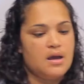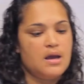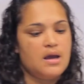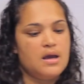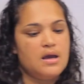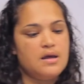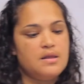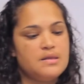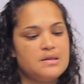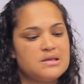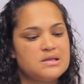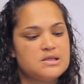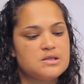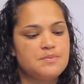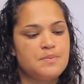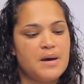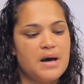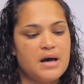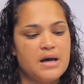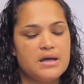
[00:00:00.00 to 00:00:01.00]
and the
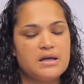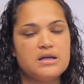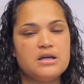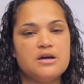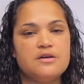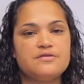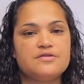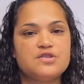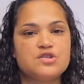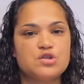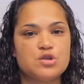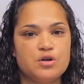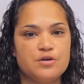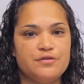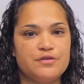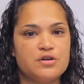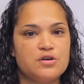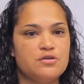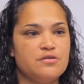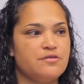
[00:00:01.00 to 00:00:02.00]
spine of
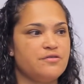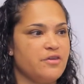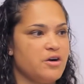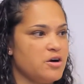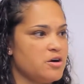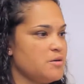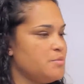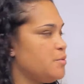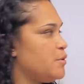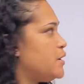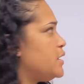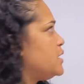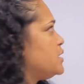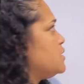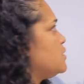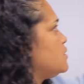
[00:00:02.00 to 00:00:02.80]
cervical vertebrae.